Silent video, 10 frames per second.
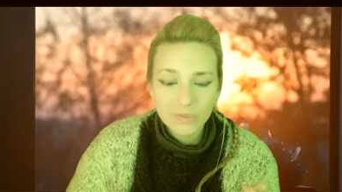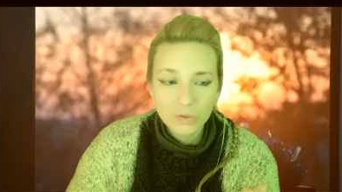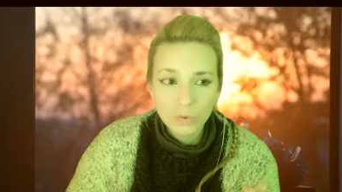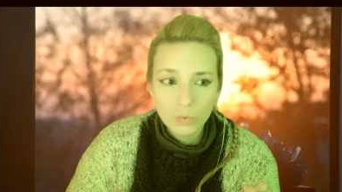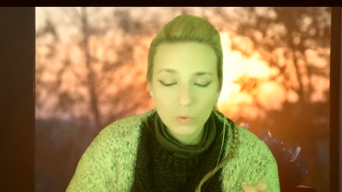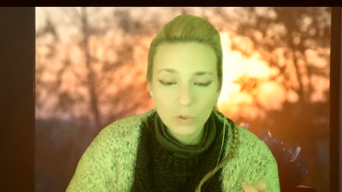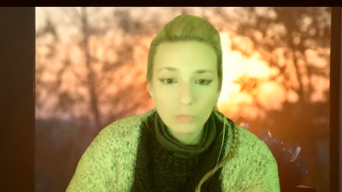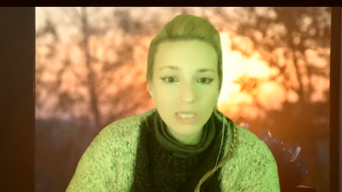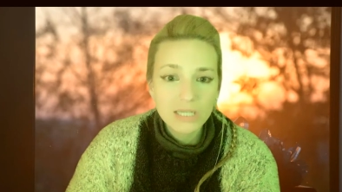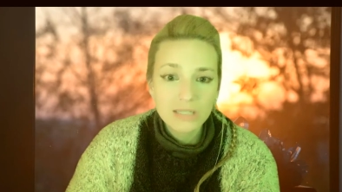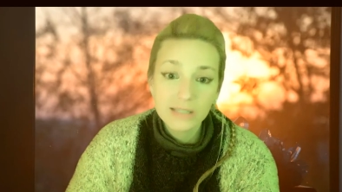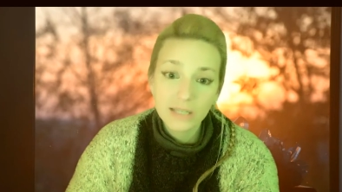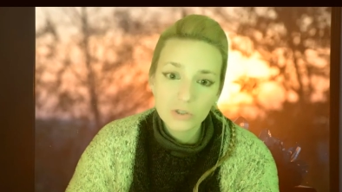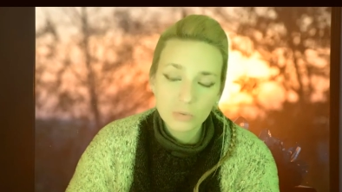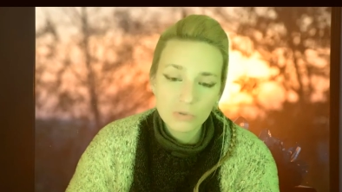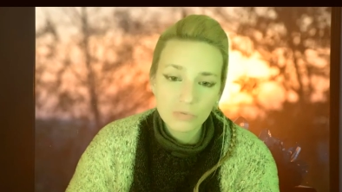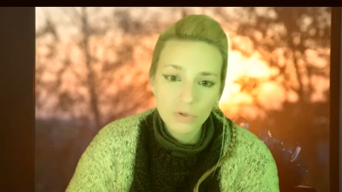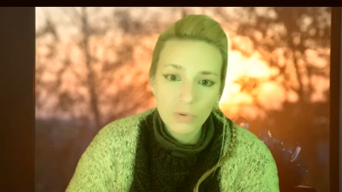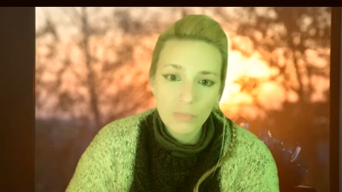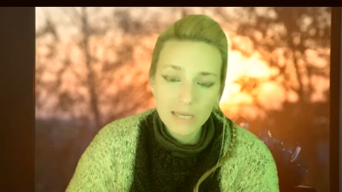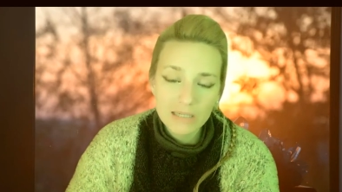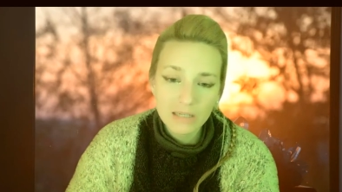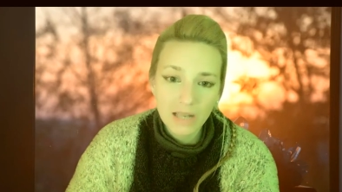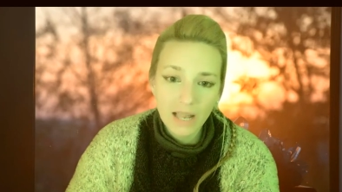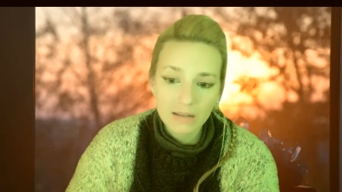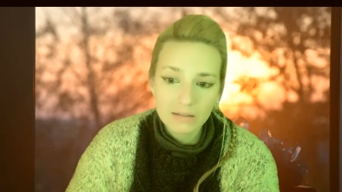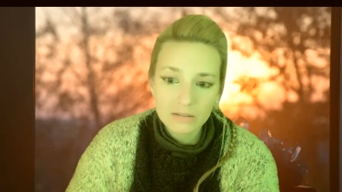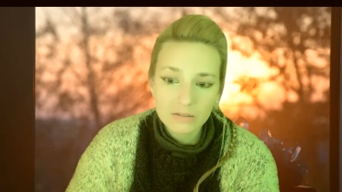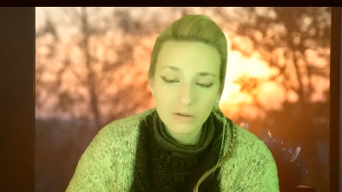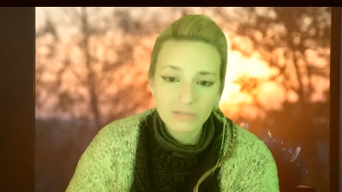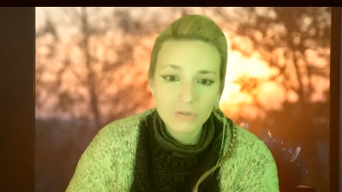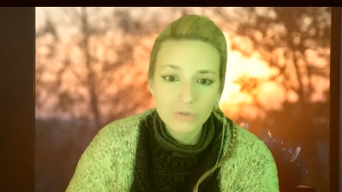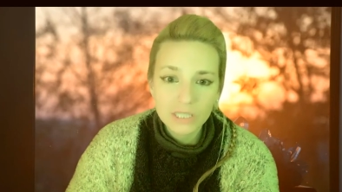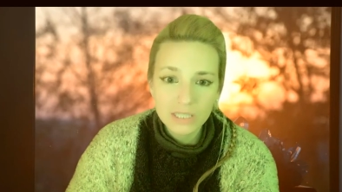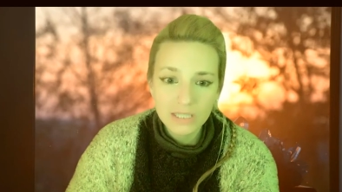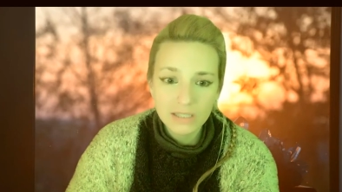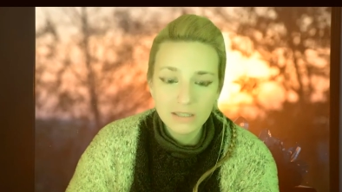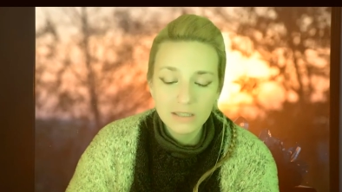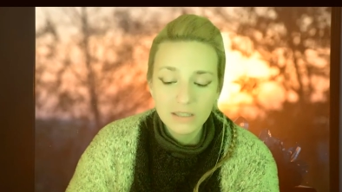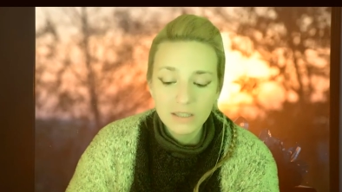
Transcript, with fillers: you know completely dangerous for your mental health you have to see